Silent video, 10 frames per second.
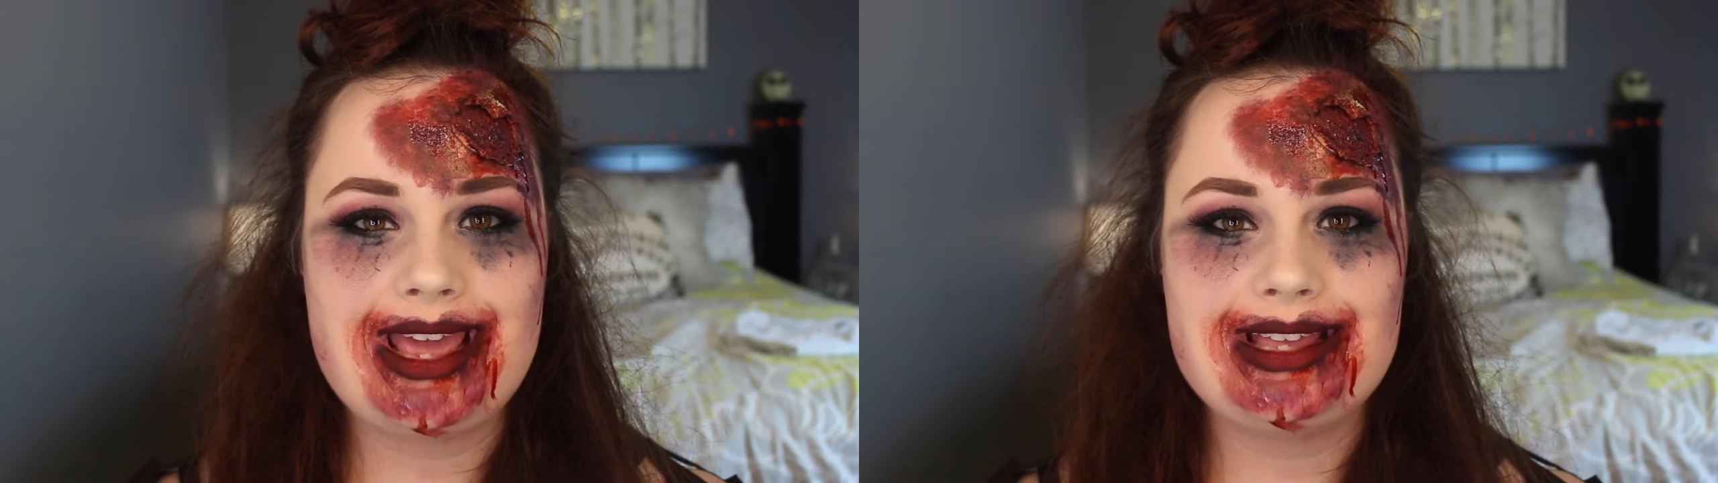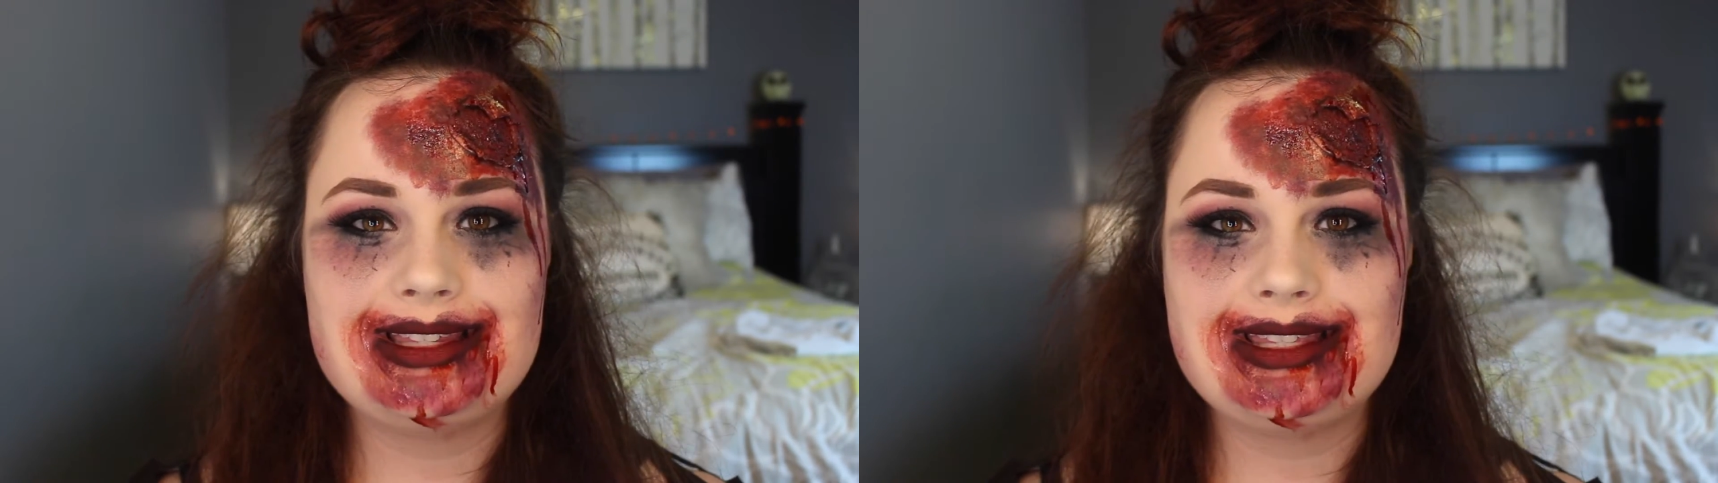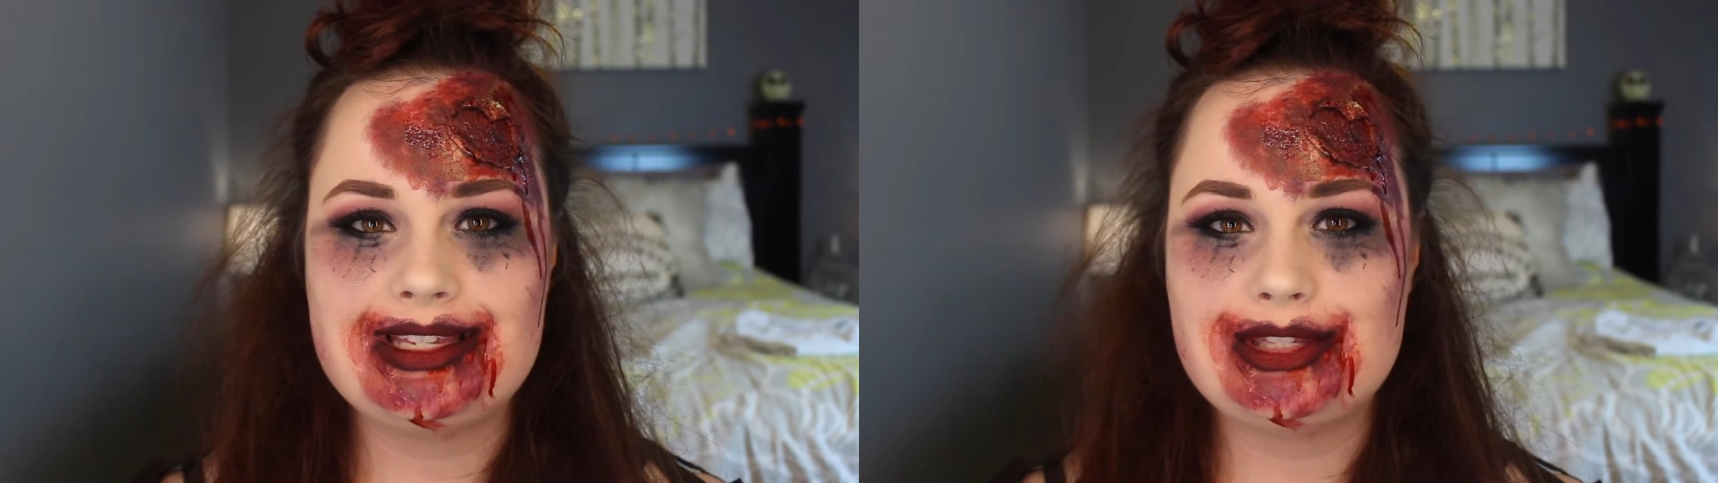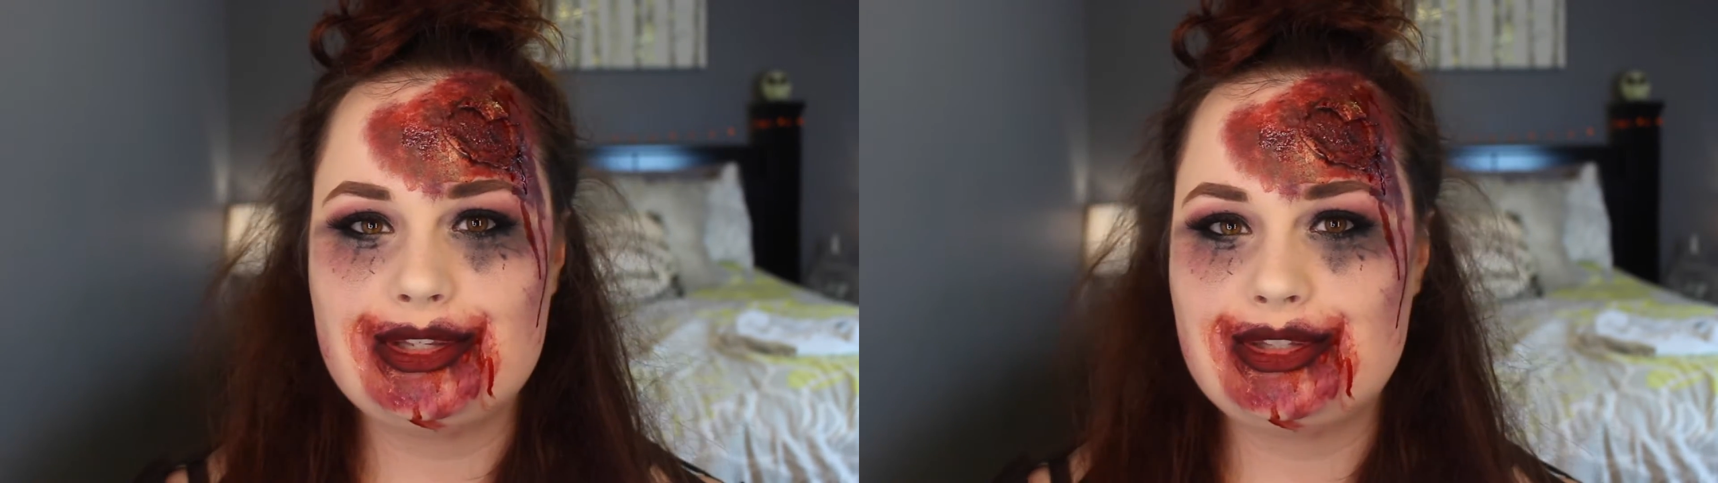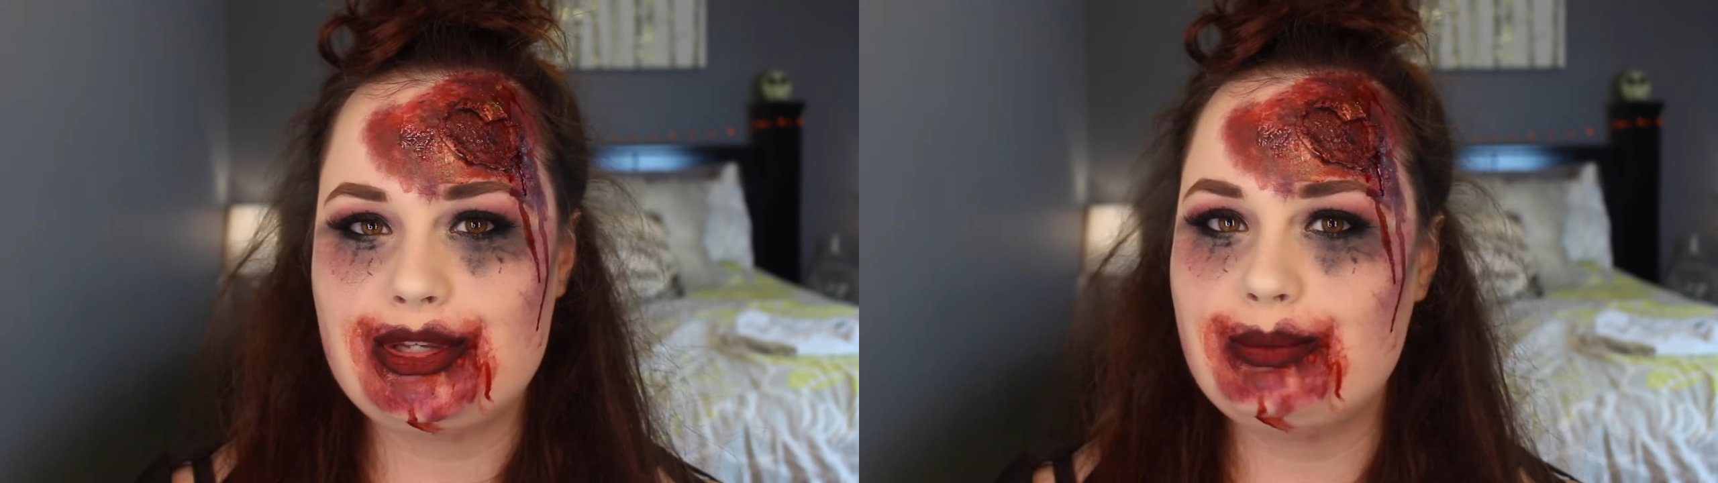is this
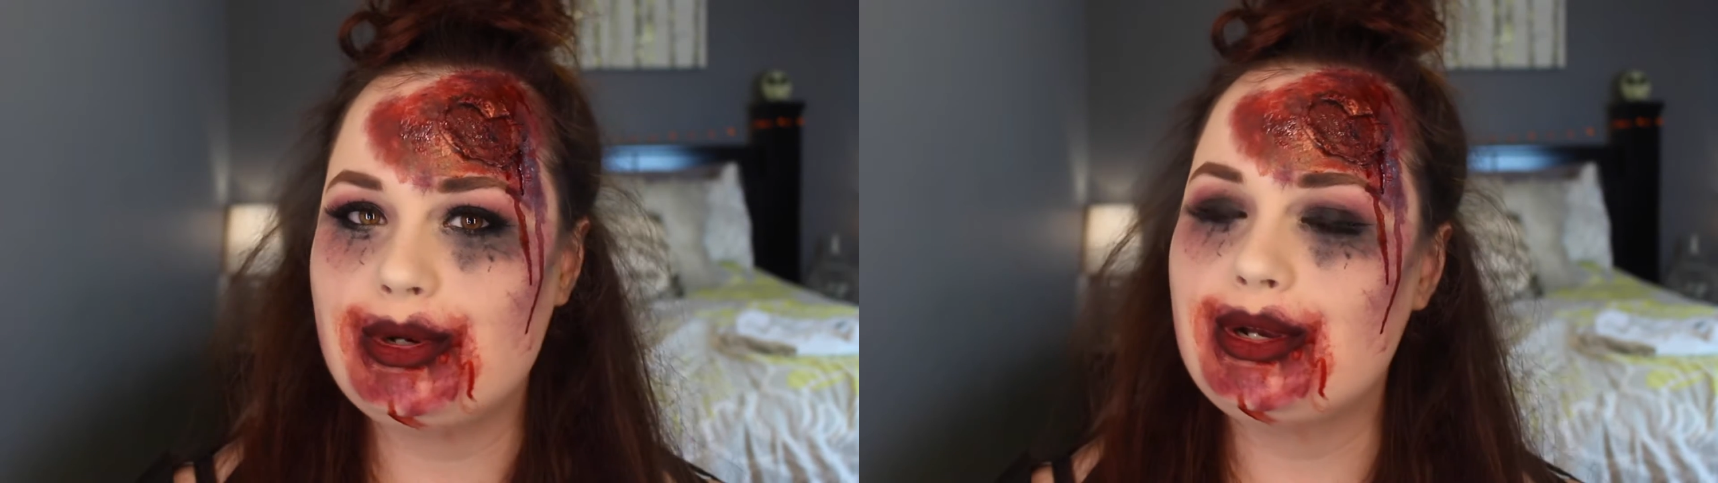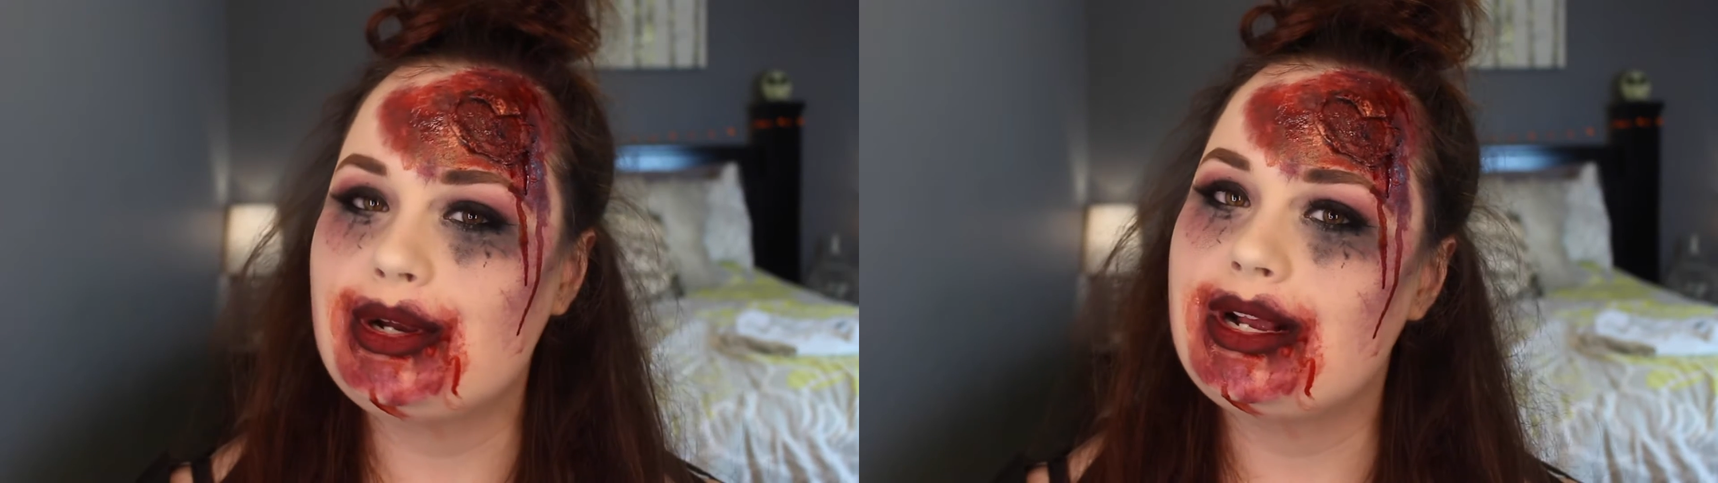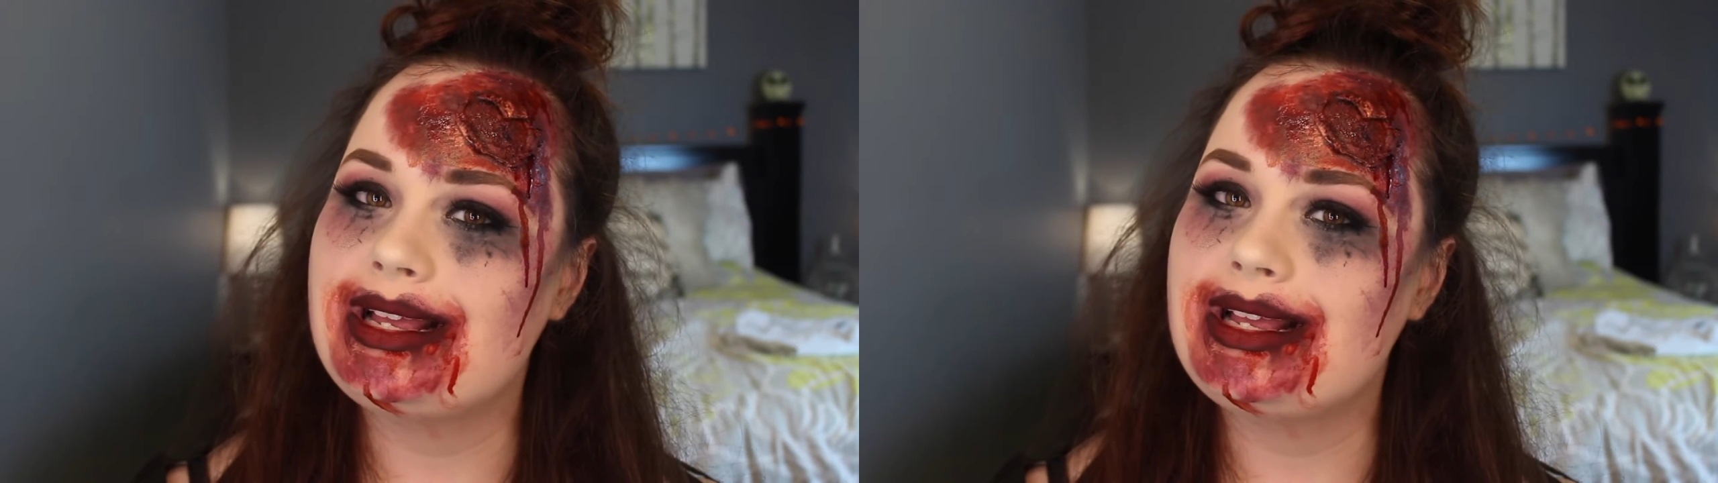super